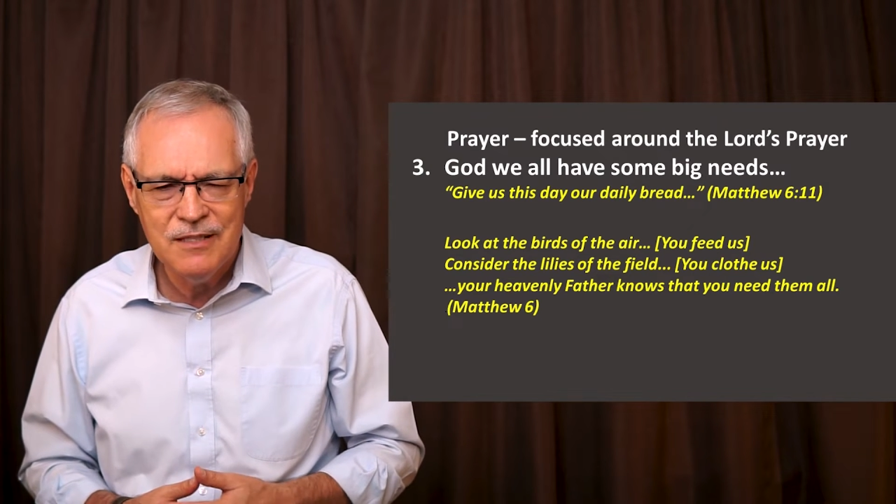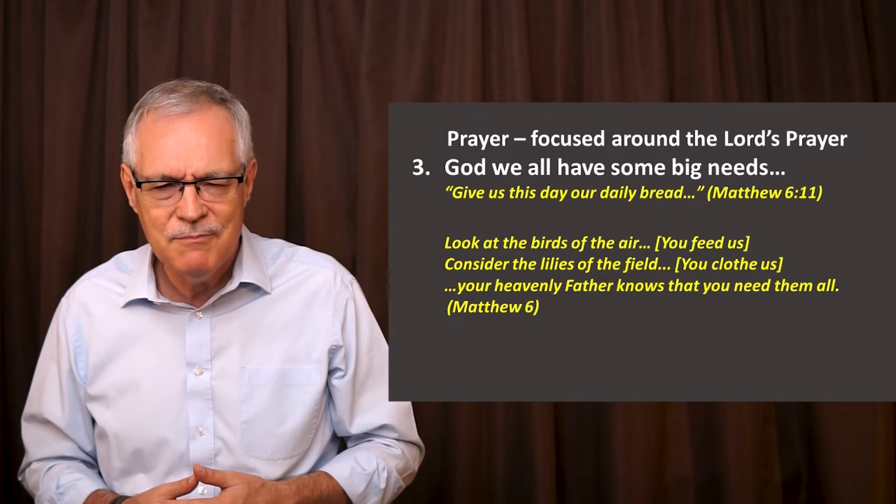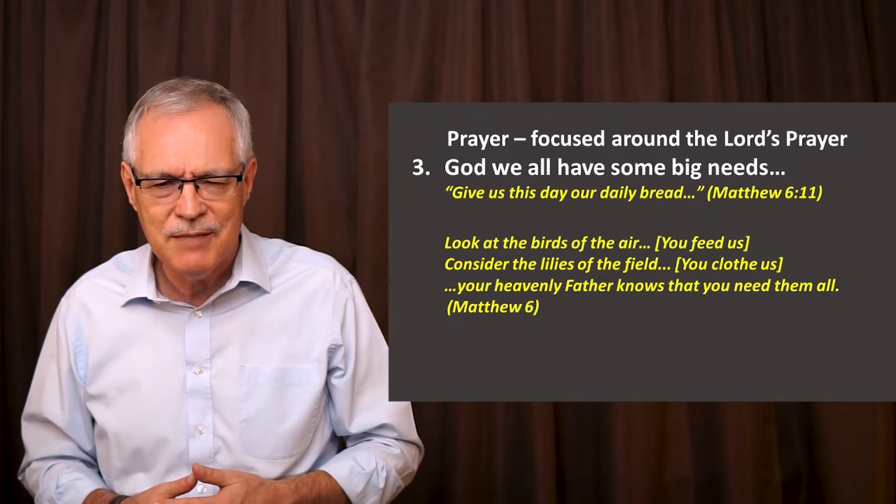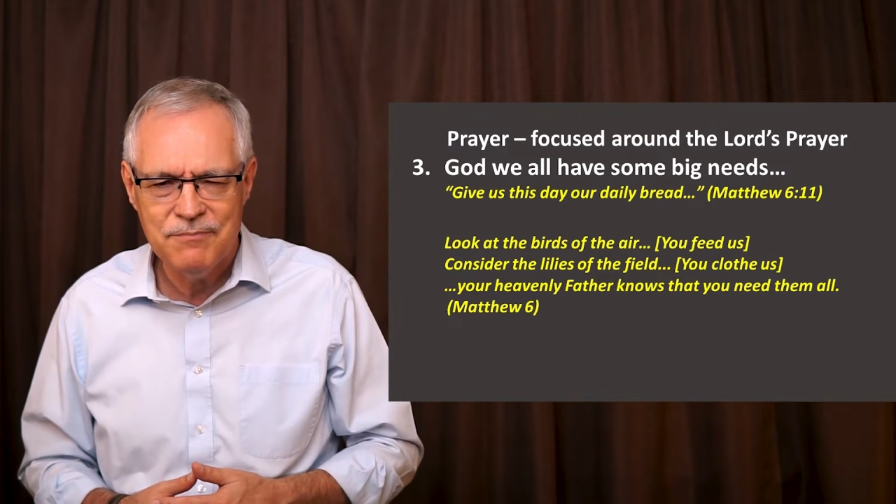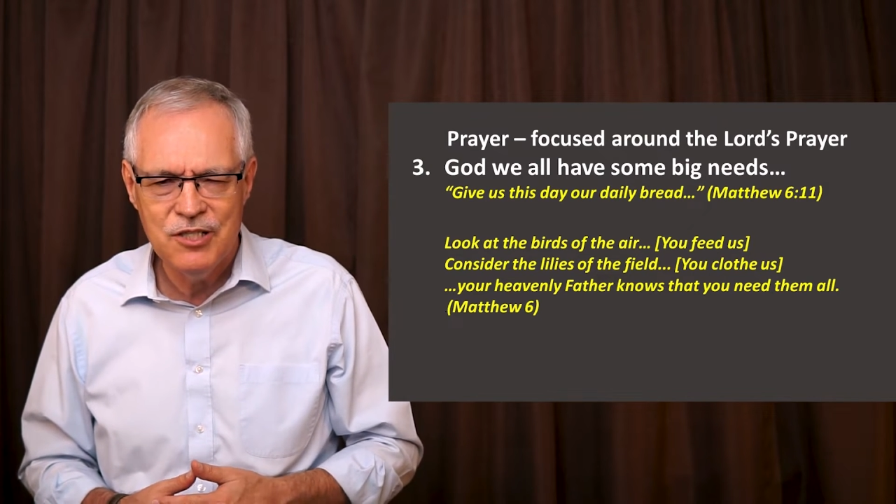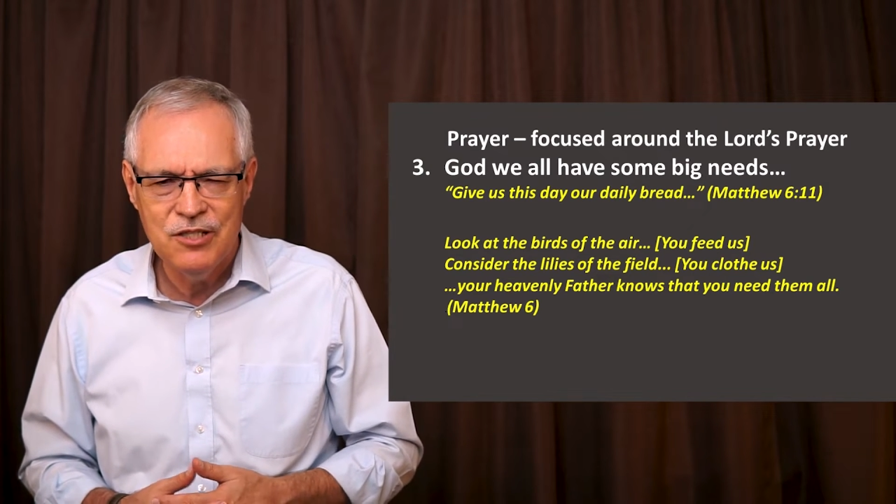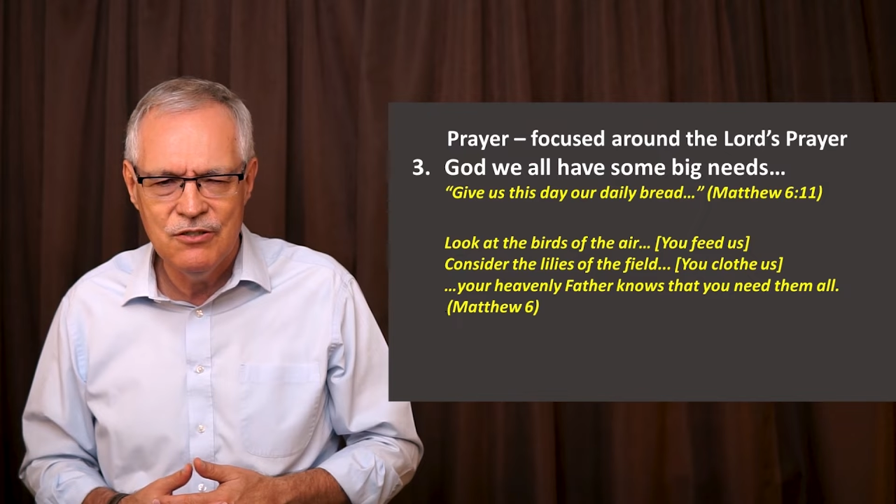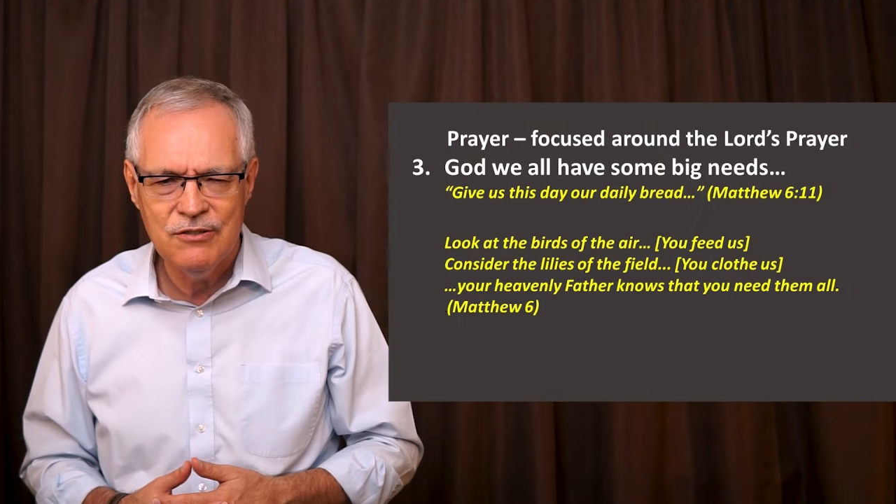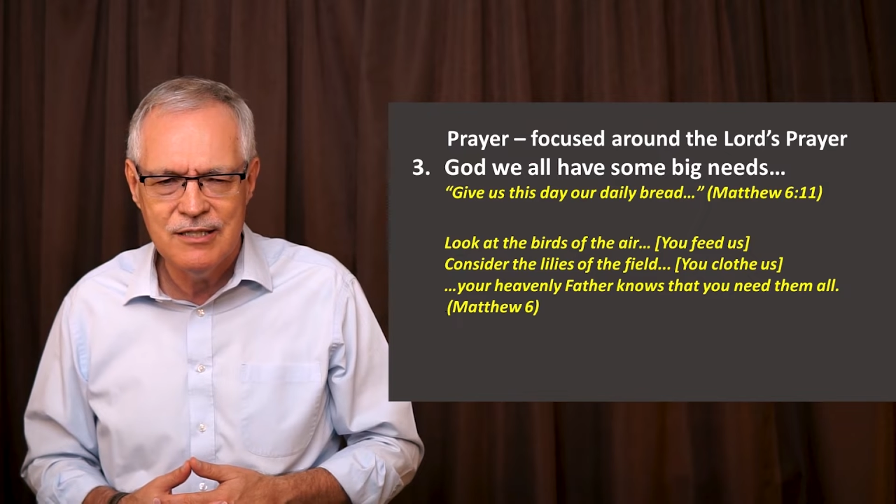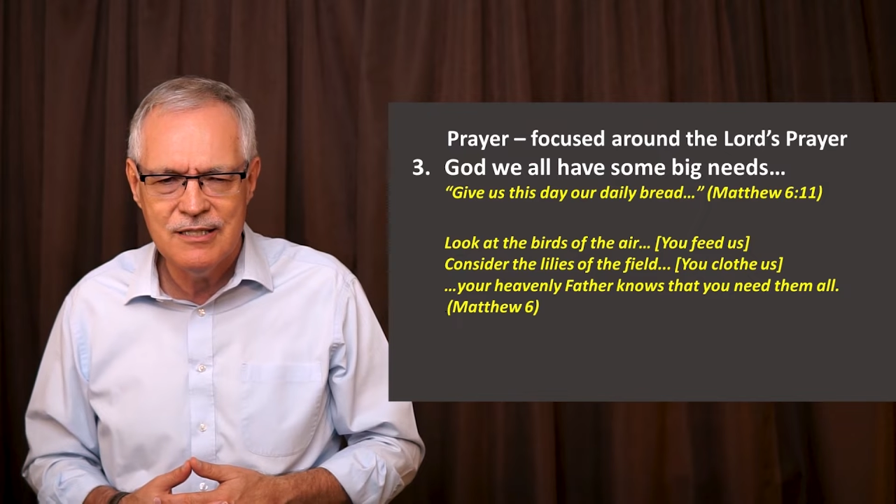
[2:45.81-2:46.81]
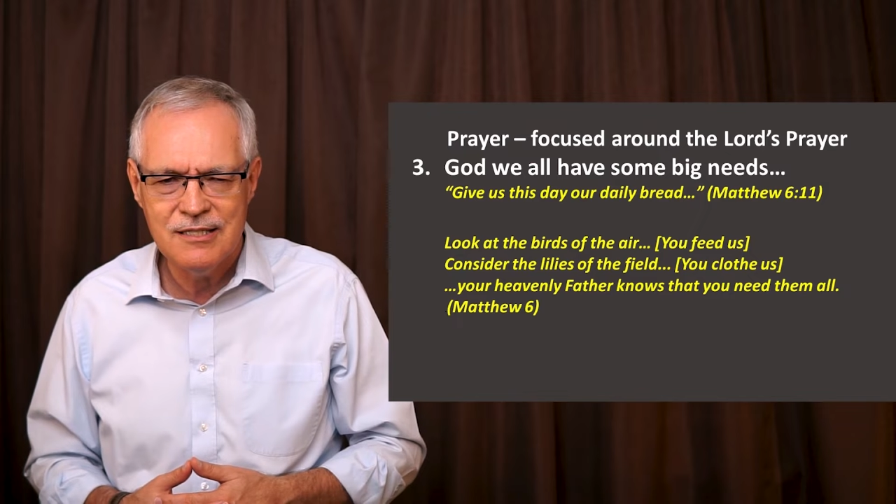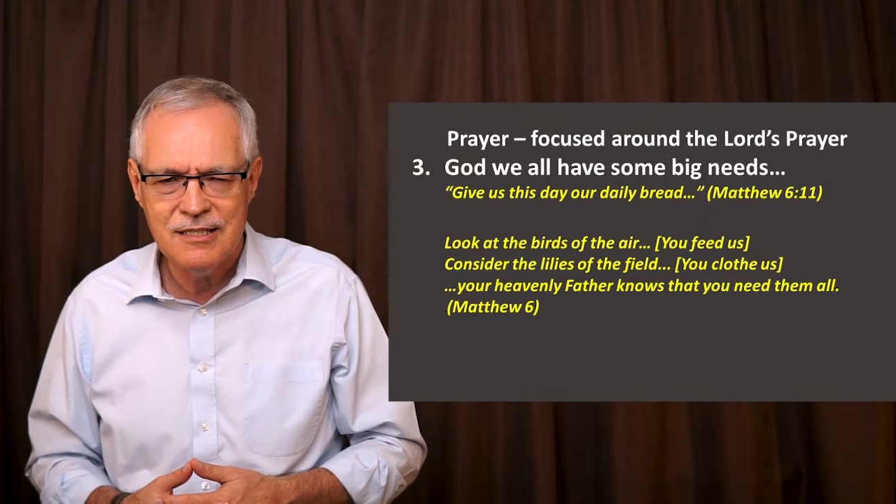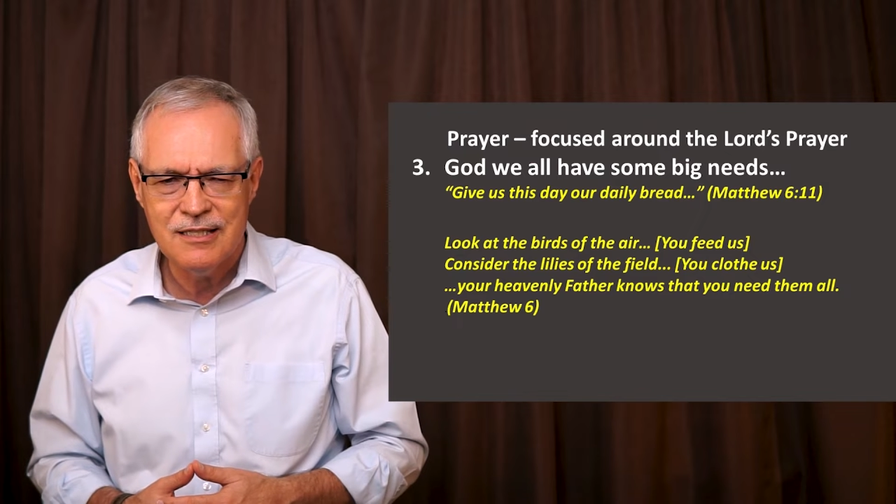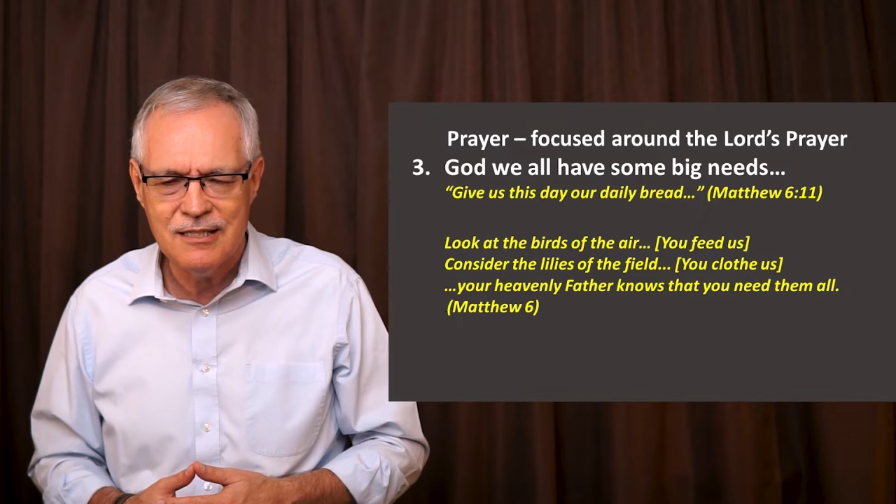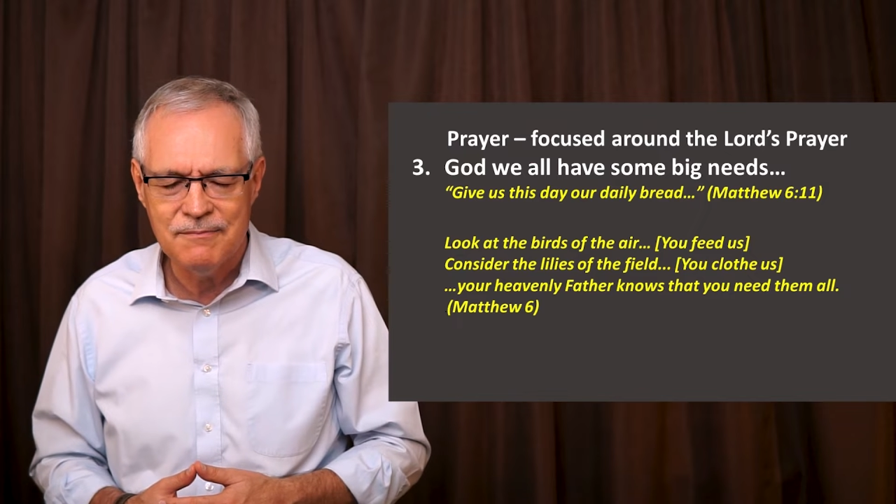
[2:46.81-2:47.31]
them up to you at this
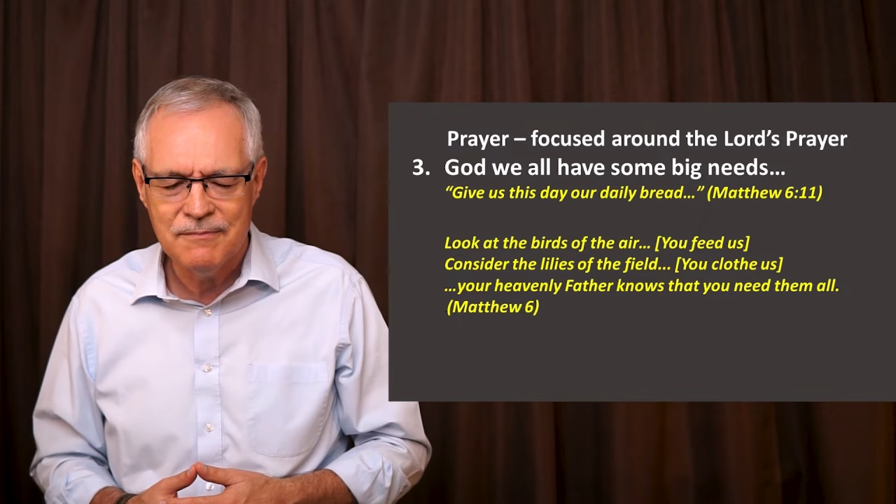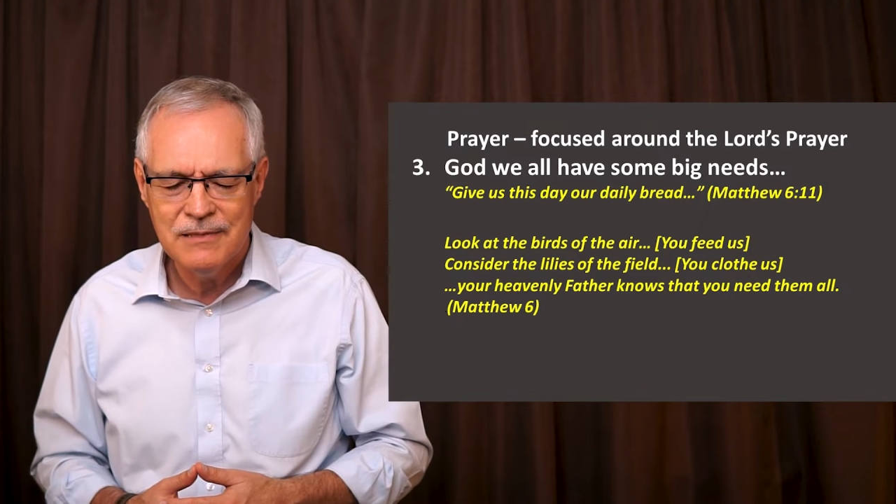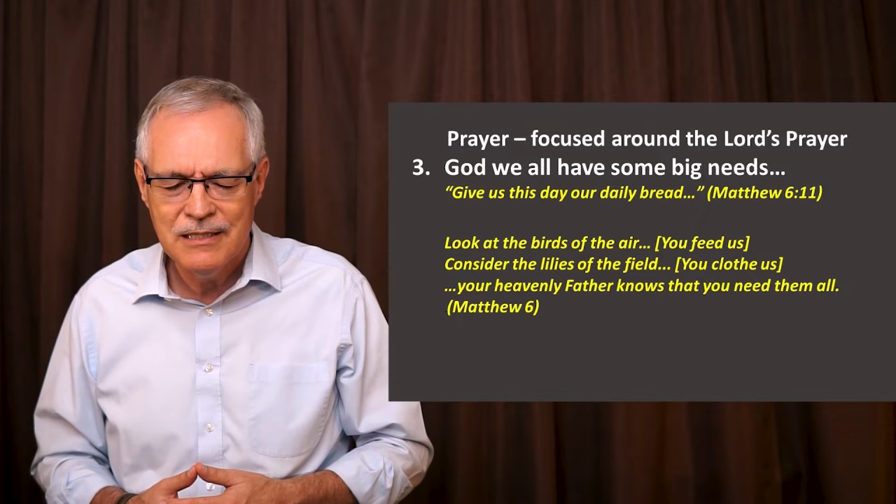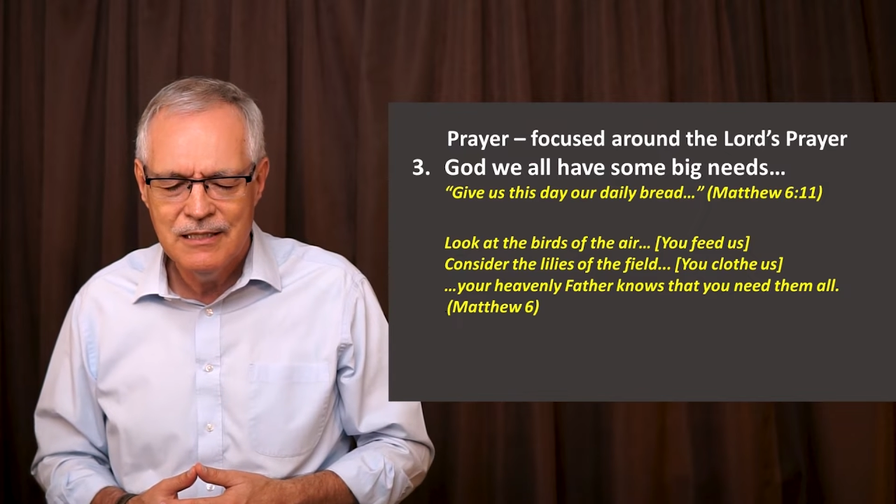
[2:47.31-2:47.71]
time.